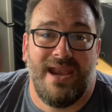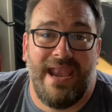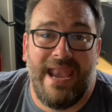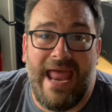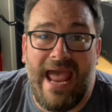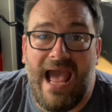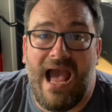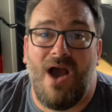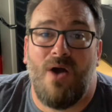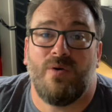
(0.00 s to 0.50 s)

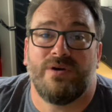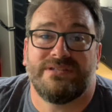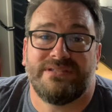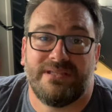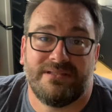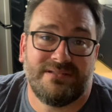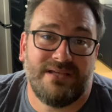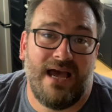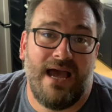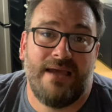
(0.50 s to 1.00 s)
Now is
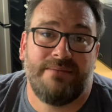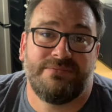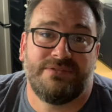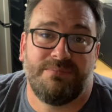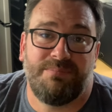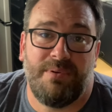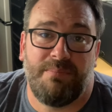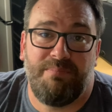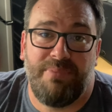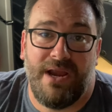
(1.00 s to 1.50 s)
the time
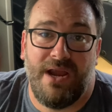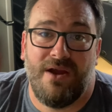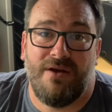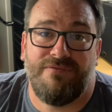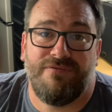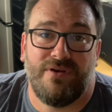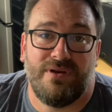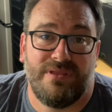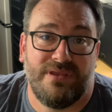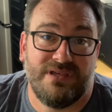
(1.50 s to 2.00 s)
to prepare
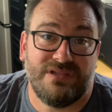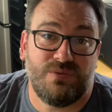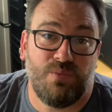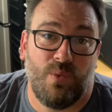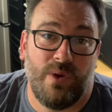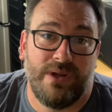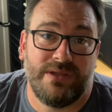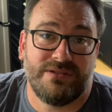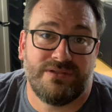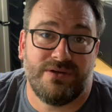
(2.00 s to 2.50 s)
for this
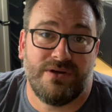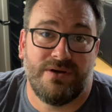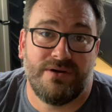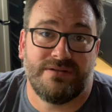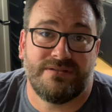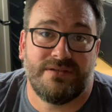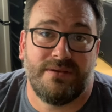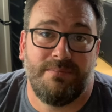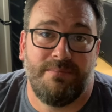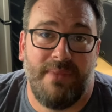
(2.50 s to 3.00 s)
winter
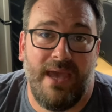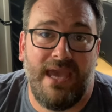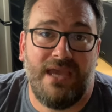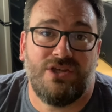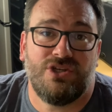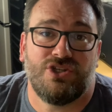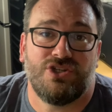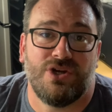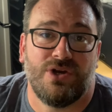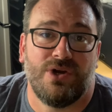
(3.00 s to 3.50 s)
to make
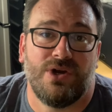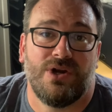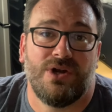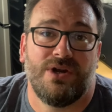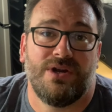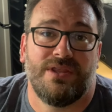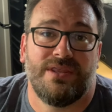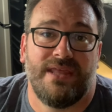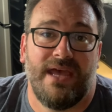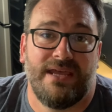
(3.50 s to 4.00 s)

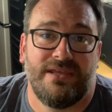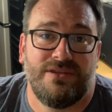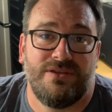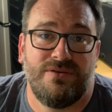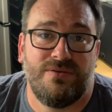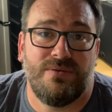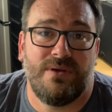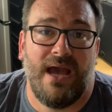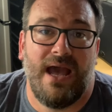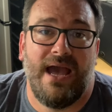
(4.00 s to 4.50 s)
sure that
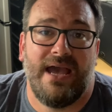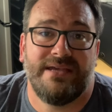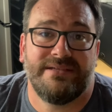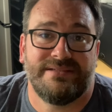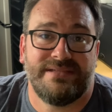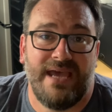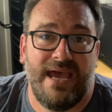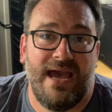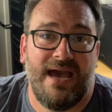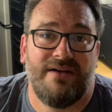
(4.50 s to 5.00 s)
you
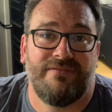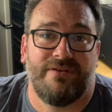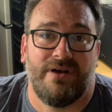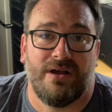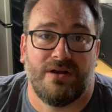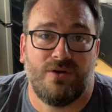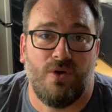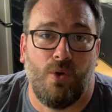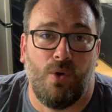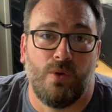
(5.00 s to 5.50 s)
guys have
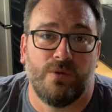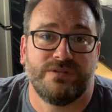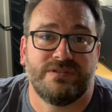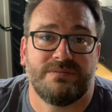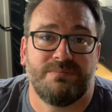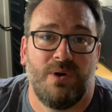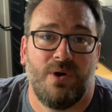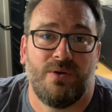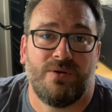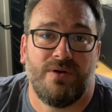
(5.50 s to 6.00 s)
a cold
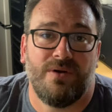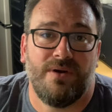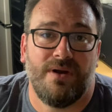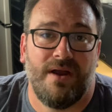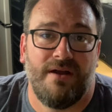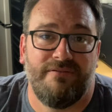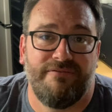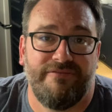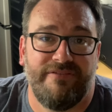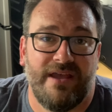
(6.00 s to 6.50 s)
smoker
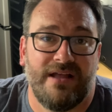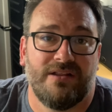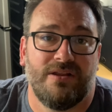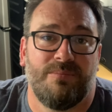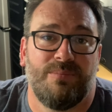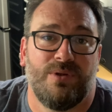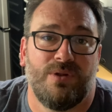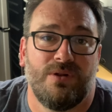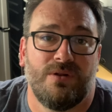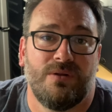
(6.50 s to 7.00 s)

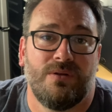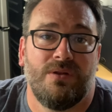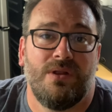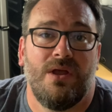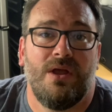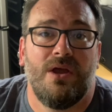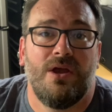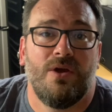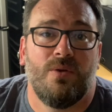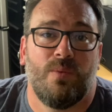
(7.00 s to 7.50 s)
available
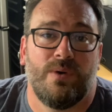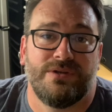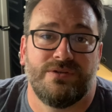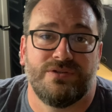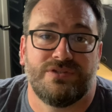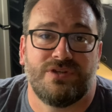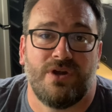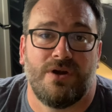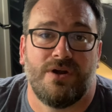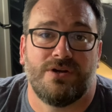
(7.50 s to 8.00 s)
when you
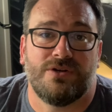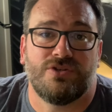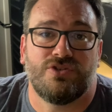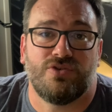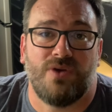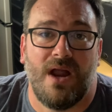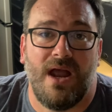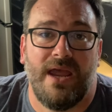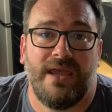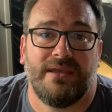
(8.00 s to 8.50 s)
start
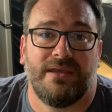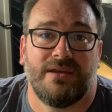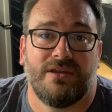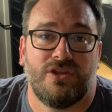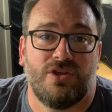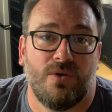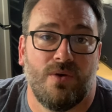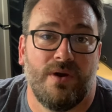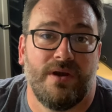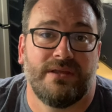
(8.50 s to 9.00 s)
drying and
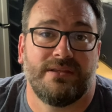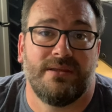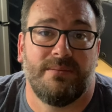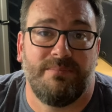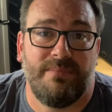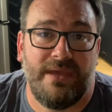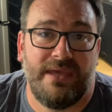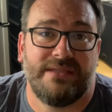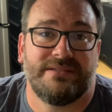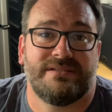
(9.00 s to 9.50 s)
curing the
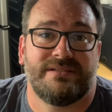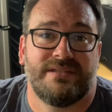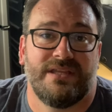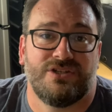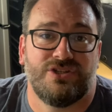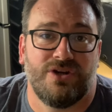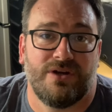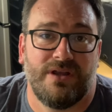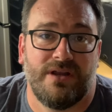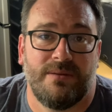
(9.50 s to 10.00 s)
meats
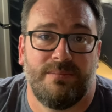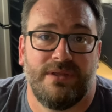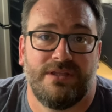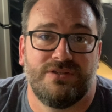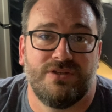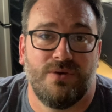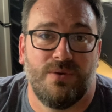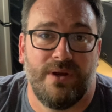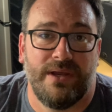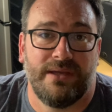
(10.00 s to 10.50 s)
that you're going to be
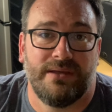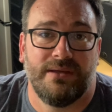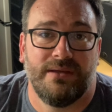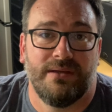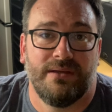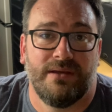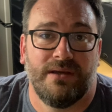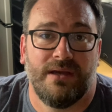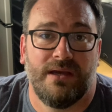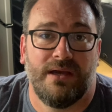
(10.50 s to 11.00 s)
doing
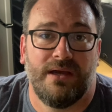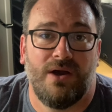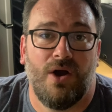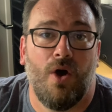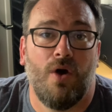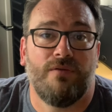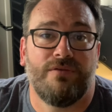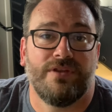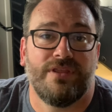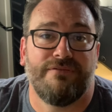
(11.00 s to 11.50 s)

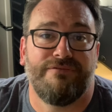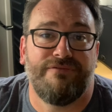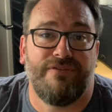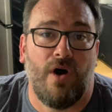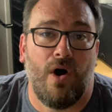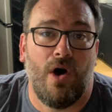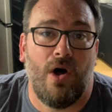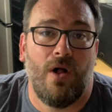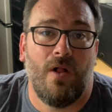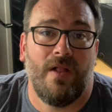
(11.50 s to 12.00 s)
over the
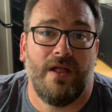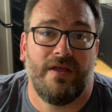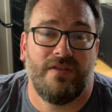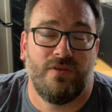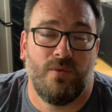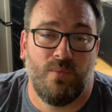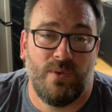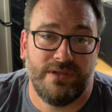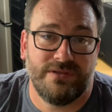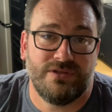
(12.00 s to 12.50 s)
fall and
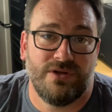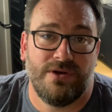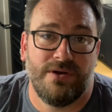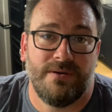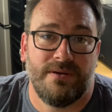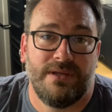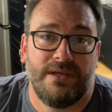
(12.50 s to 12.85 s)
the winter.